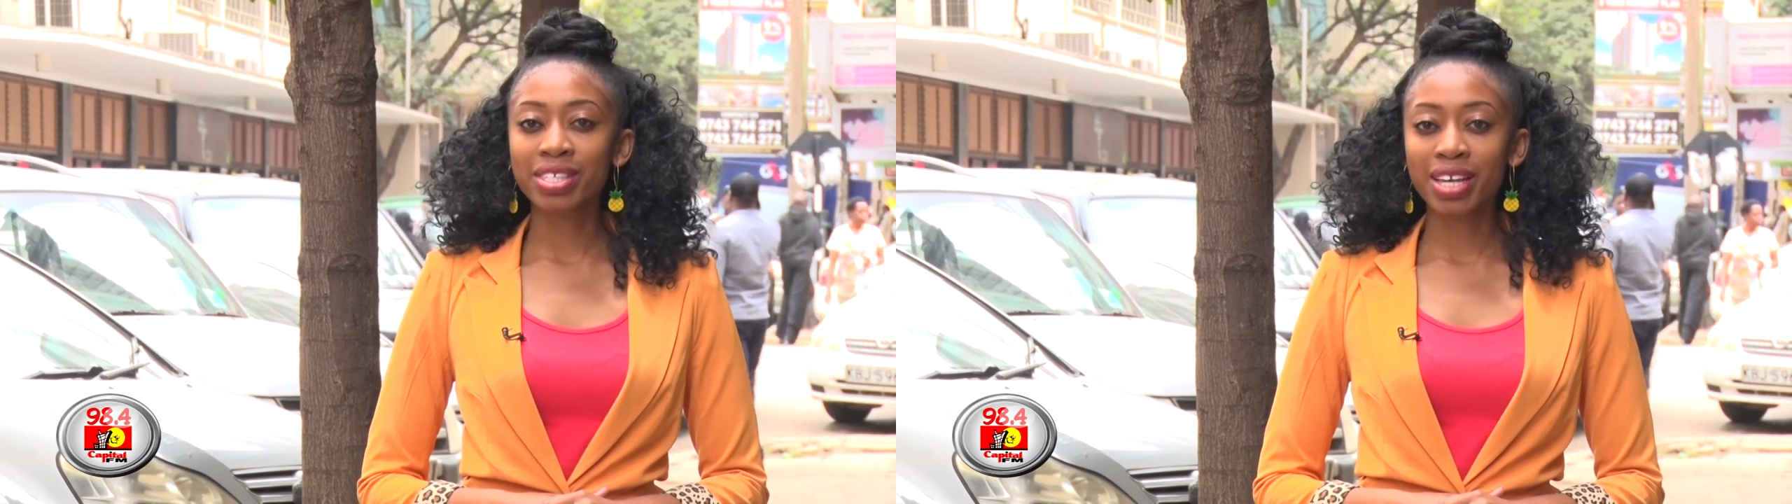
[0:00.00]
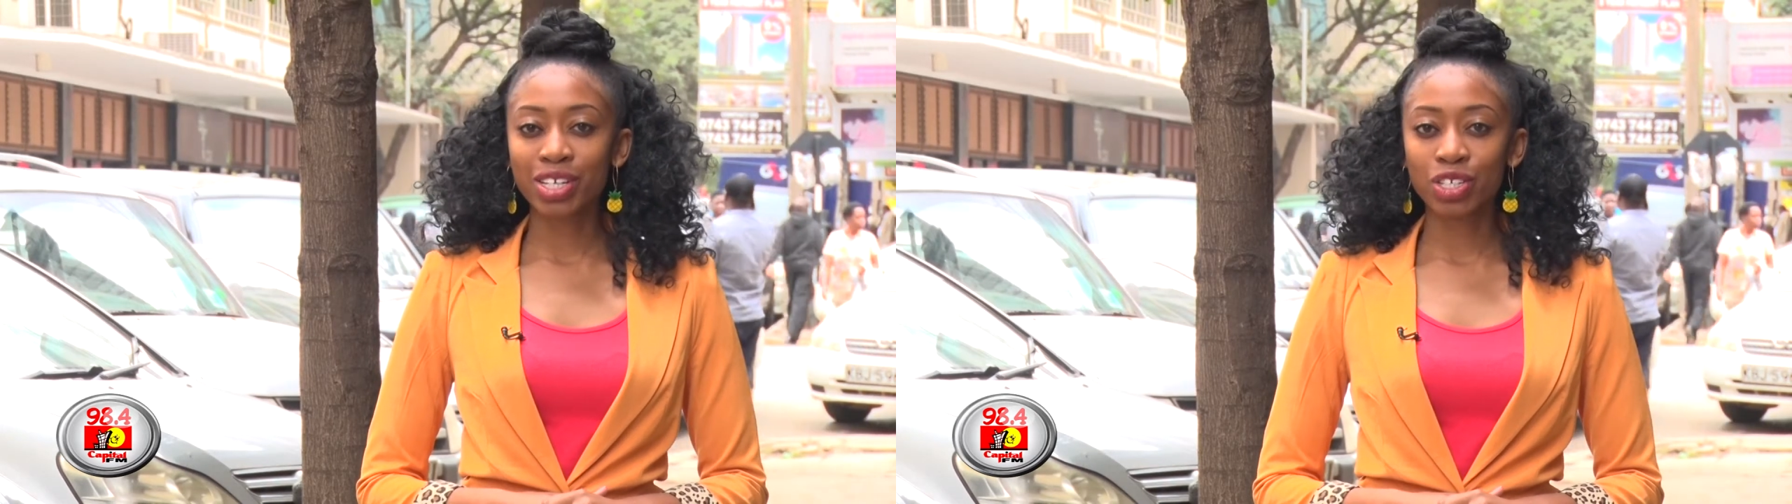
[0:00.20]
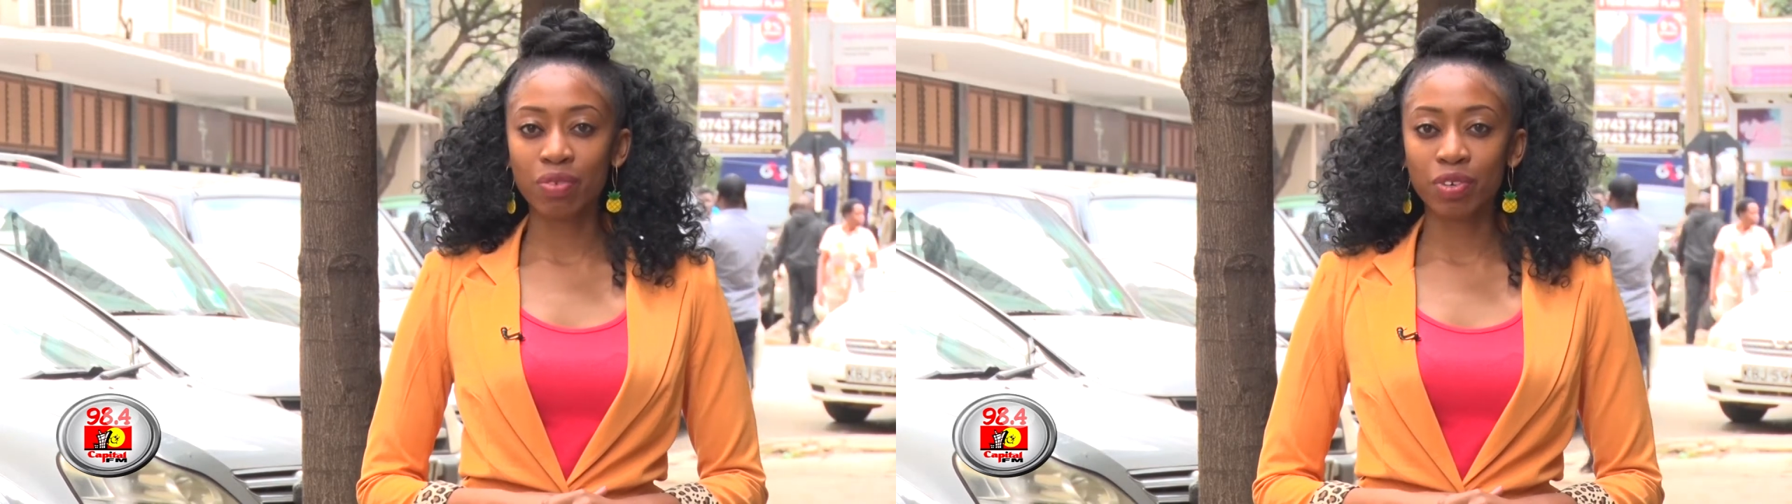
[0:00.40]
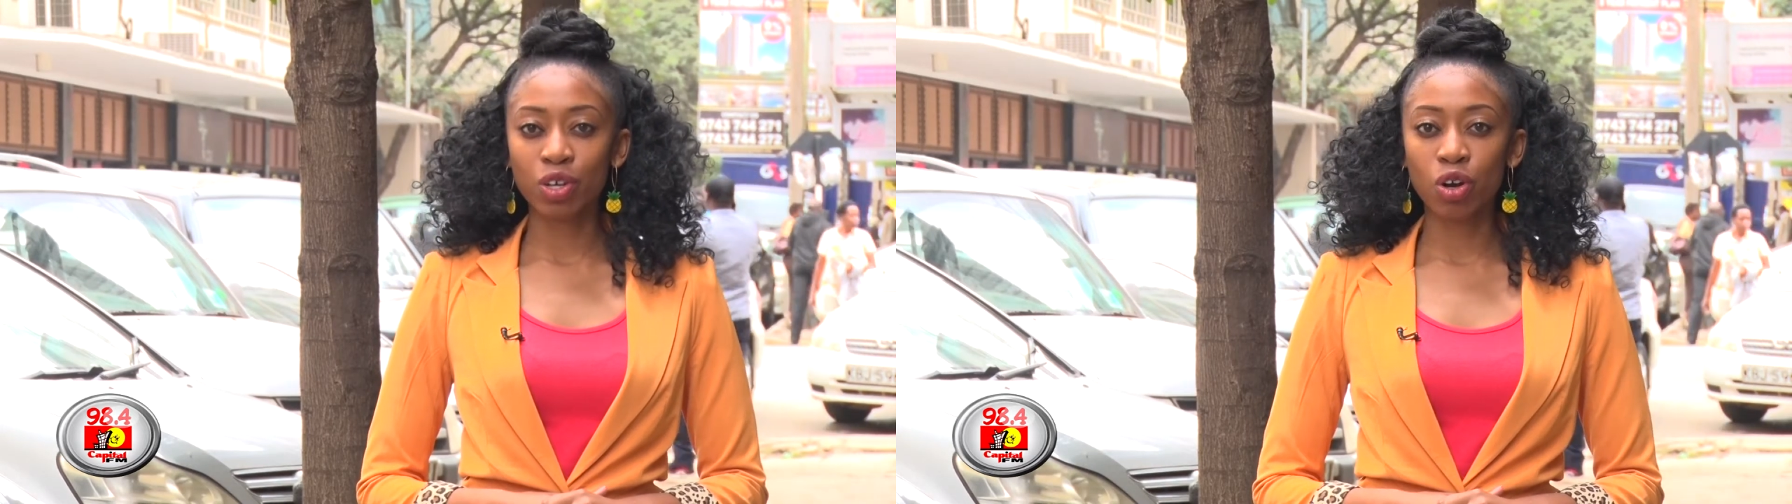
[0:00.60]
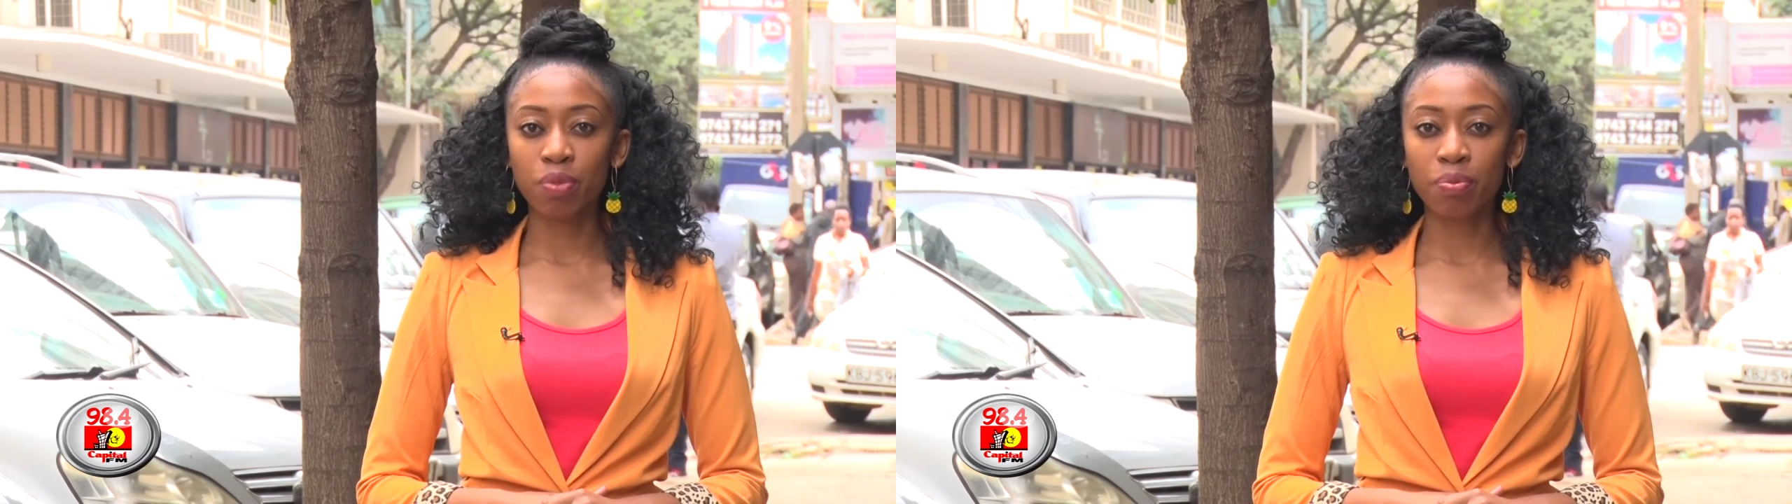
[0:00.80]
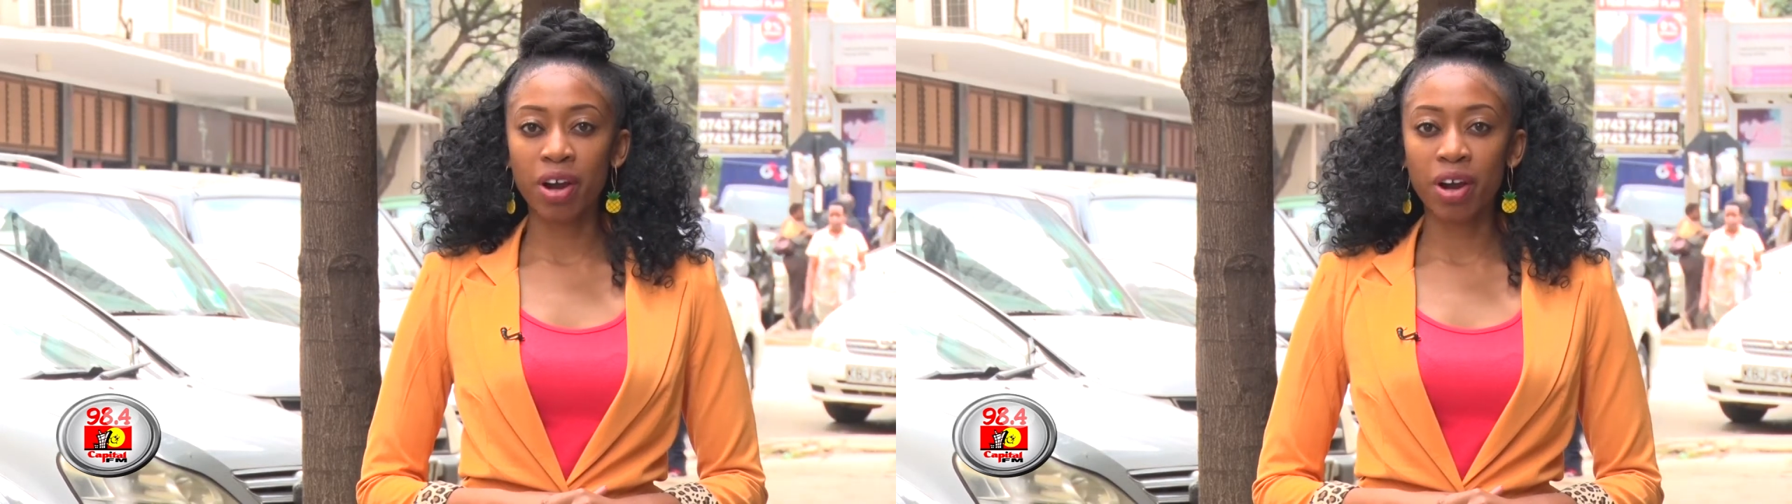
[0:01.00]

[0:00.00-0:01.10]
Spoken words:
a section of Gikomba